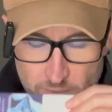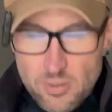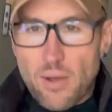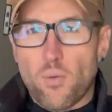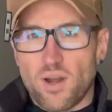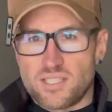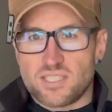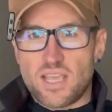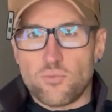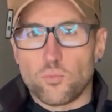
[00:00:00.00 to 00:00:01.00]
But I want to
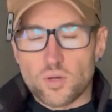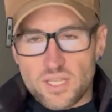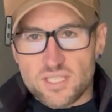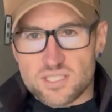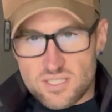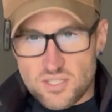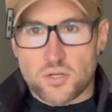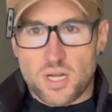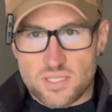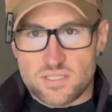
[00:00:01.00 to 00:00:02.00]
say woody
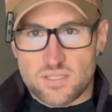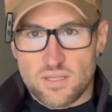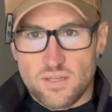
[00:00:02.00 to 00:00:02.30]
citrus.